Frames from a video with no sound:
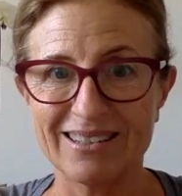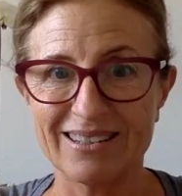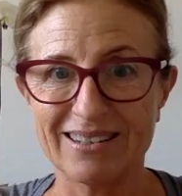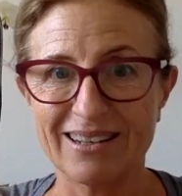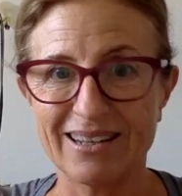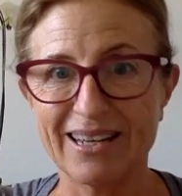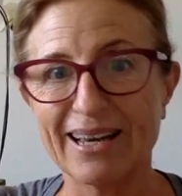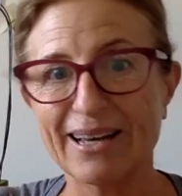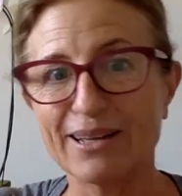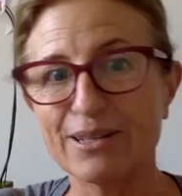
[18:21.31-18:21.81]
I
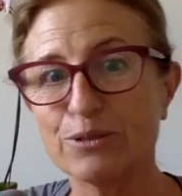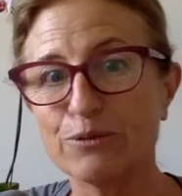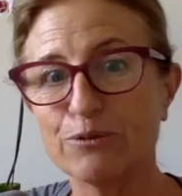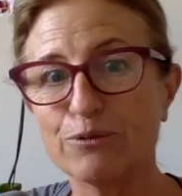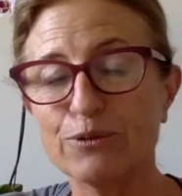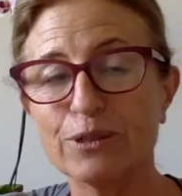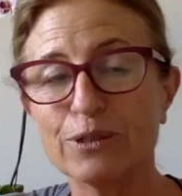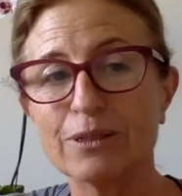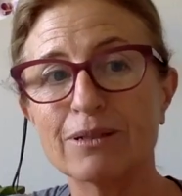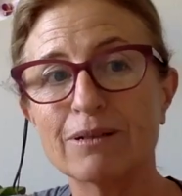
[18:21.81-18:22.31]
had to
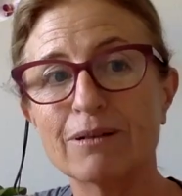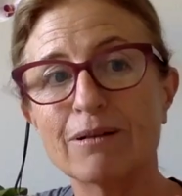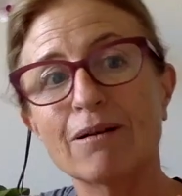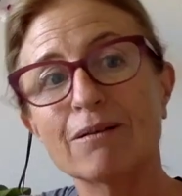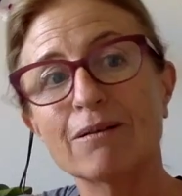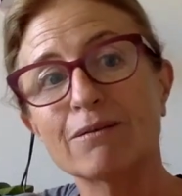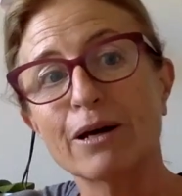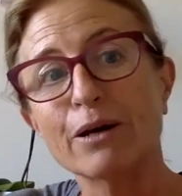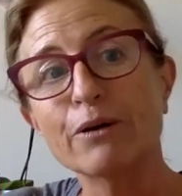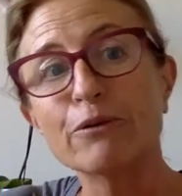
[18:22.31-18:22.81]
feel a
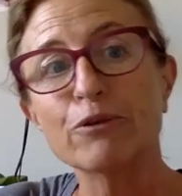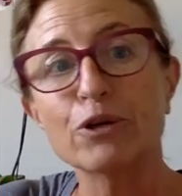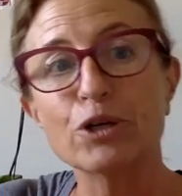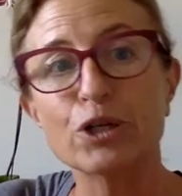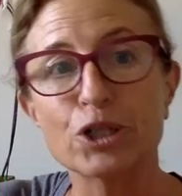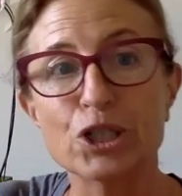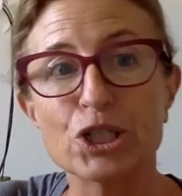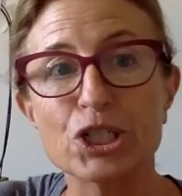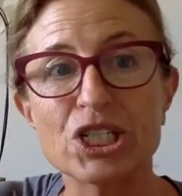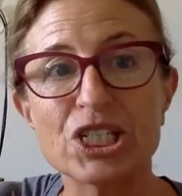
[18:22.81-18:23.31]
lot of
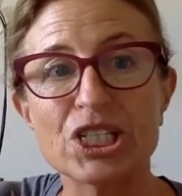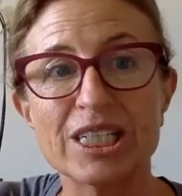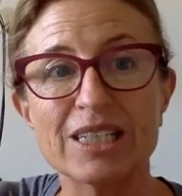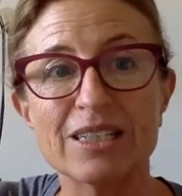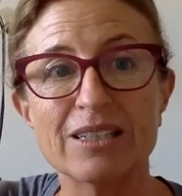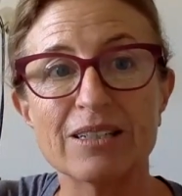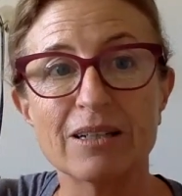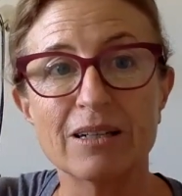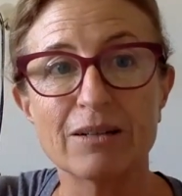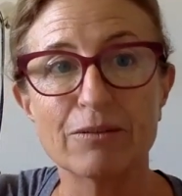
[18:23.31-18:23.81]
hurt
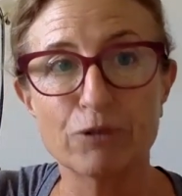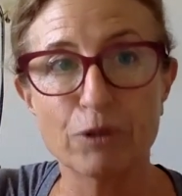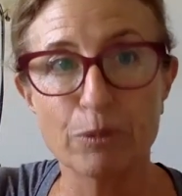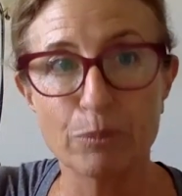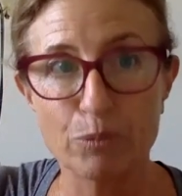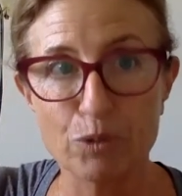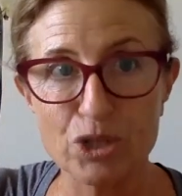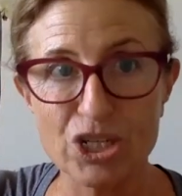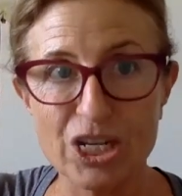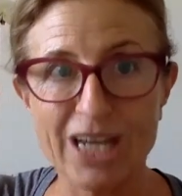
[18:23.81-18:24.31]
from
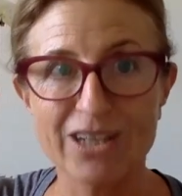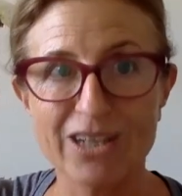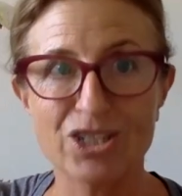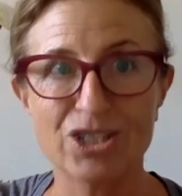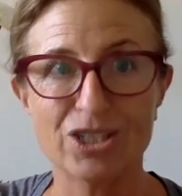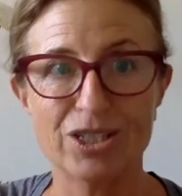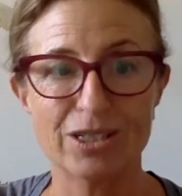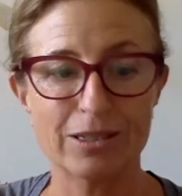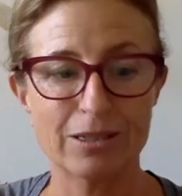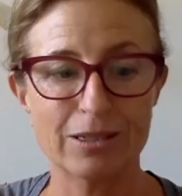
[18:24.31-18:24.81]

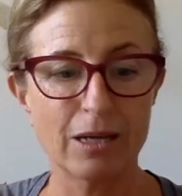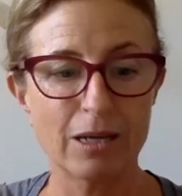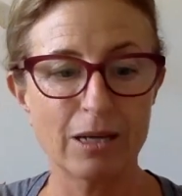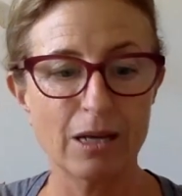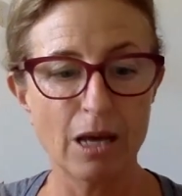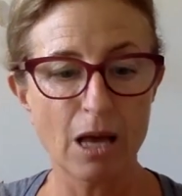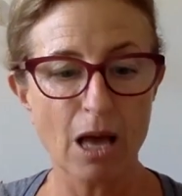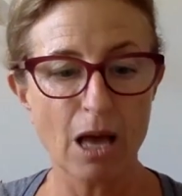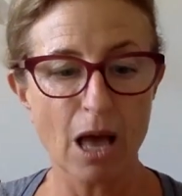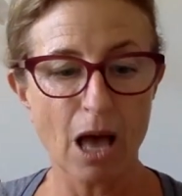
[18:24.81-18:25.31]
rejection.
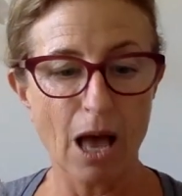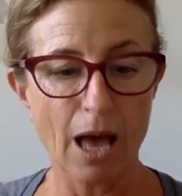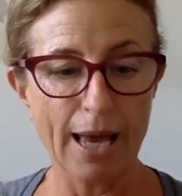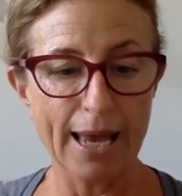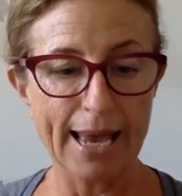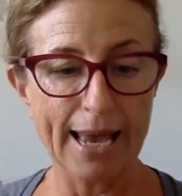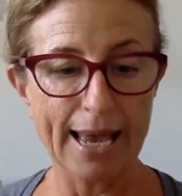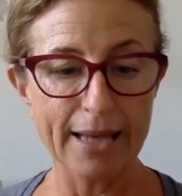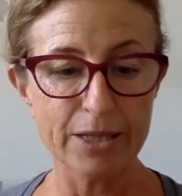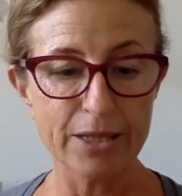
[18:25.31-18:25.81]
I
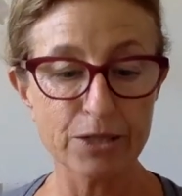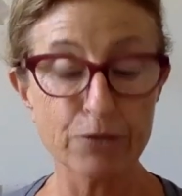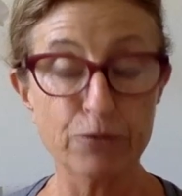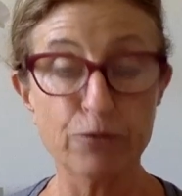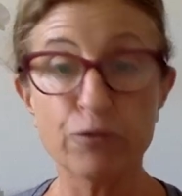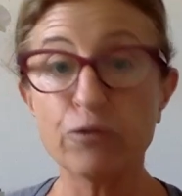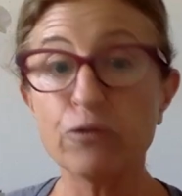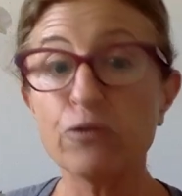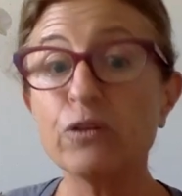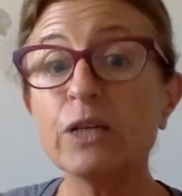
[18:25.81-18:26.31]
had to
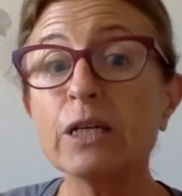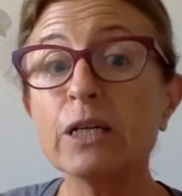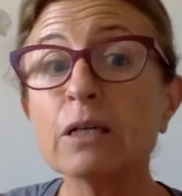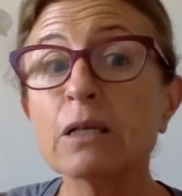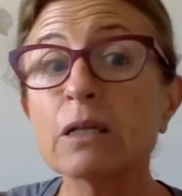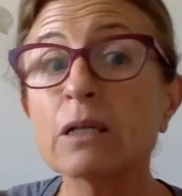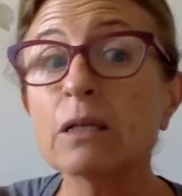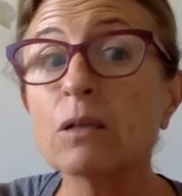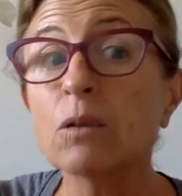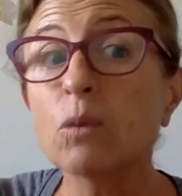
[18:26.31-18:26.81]

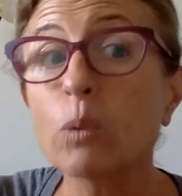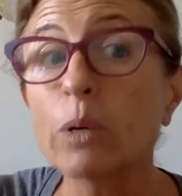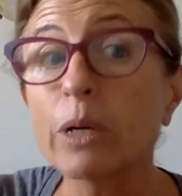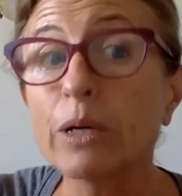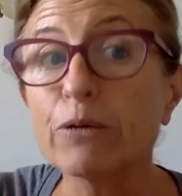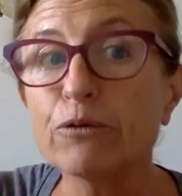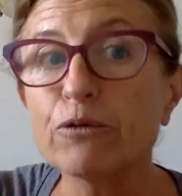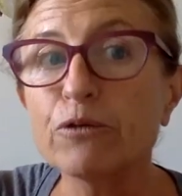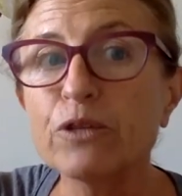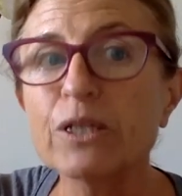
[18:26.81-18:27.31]
feel what
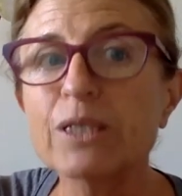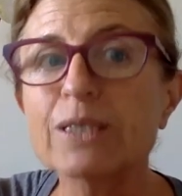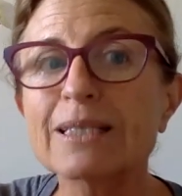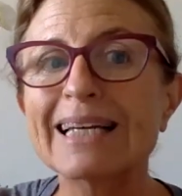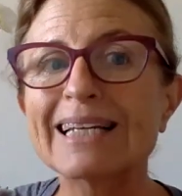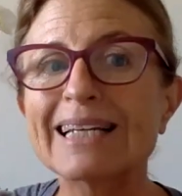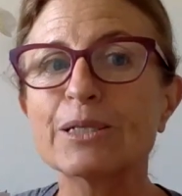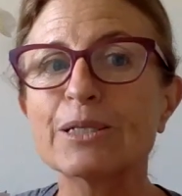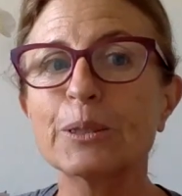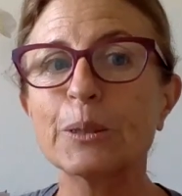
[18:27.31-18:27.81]
it feels
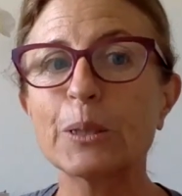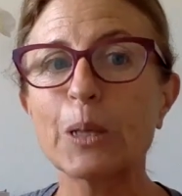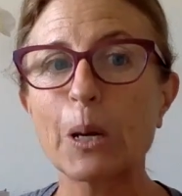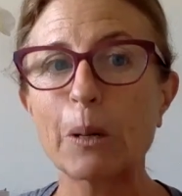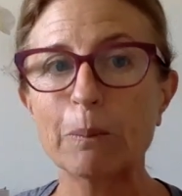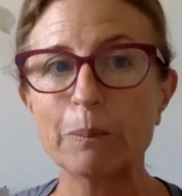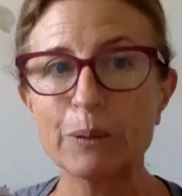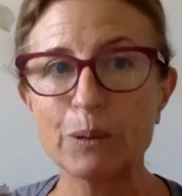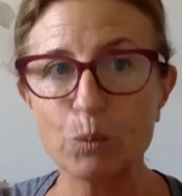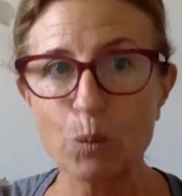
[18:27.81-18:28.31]
like to
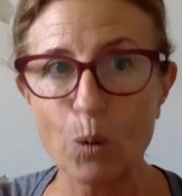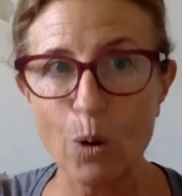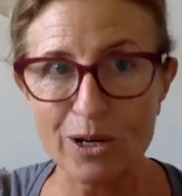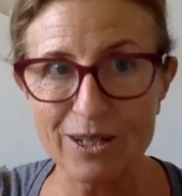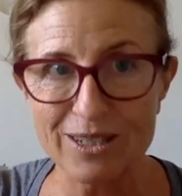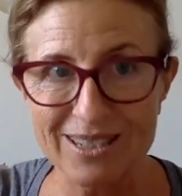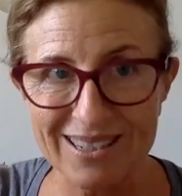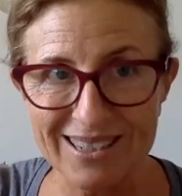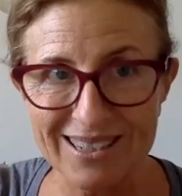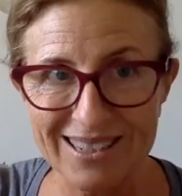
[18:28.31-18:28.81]
not be
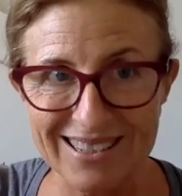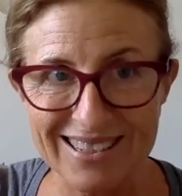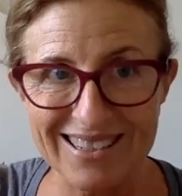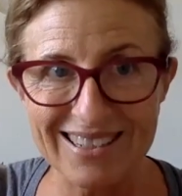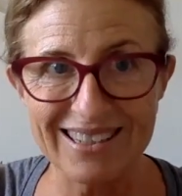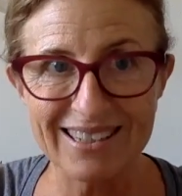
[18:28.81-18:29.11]
wanted.